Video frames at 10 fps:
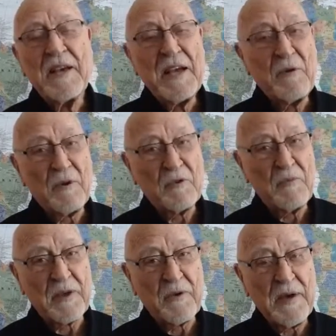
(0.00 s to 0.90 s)
He rose
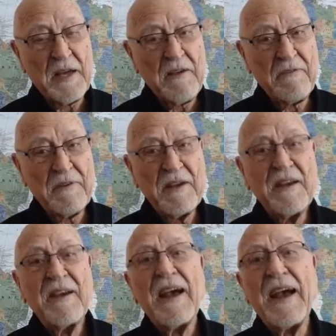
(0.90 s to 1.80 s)
from the grave.
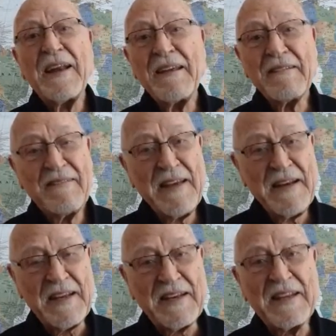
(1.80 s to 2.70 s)
And he
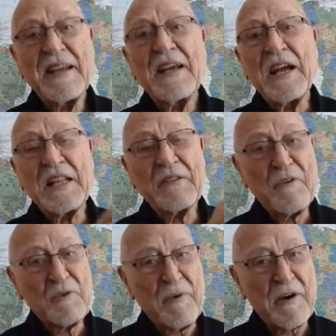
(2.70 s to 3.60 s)
ascended in the
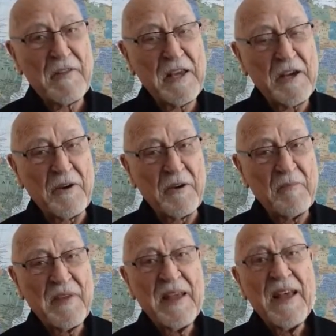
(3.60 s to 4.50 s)
first part of the year.
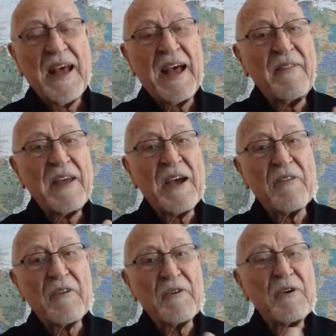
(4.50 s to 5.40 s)
And the
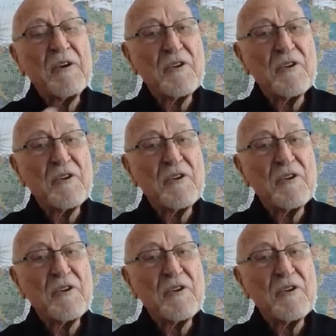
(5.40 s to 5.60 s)
other